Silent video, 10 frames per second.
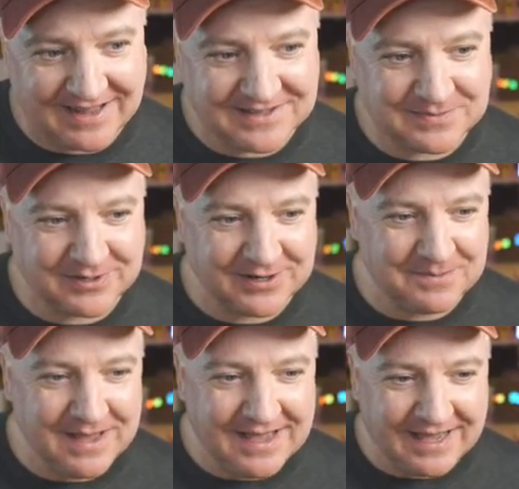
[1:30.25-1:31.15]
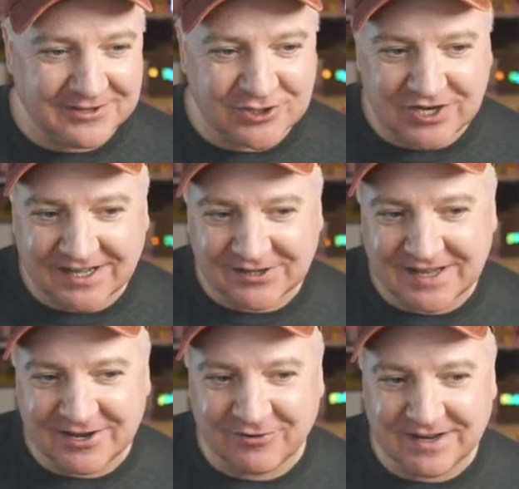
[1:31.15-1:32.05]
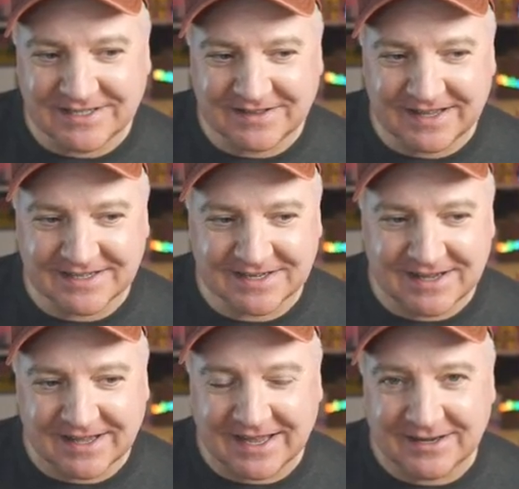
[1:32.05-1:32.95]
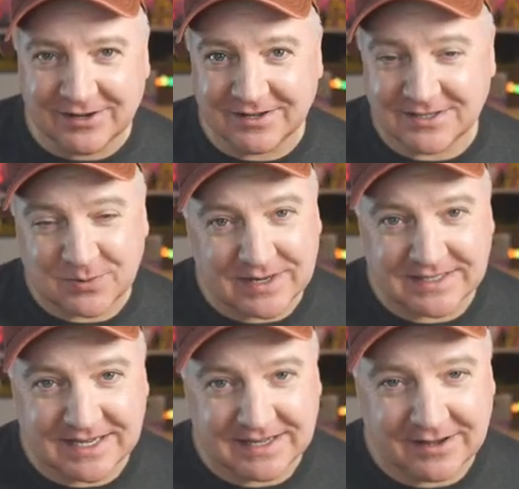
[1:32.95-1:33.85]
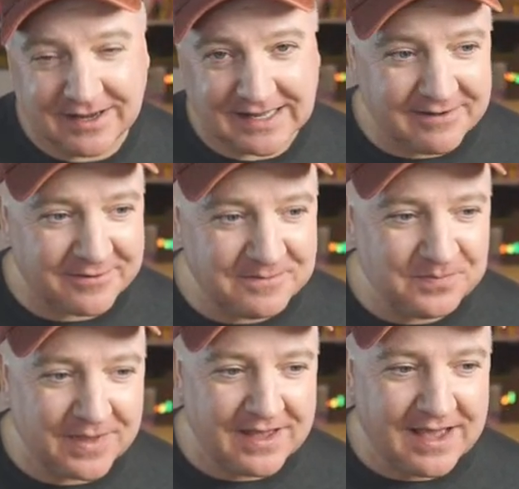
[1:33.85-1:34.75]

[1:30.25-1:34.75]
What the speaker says: Hans, but Hans Schaller, he created these in 2011,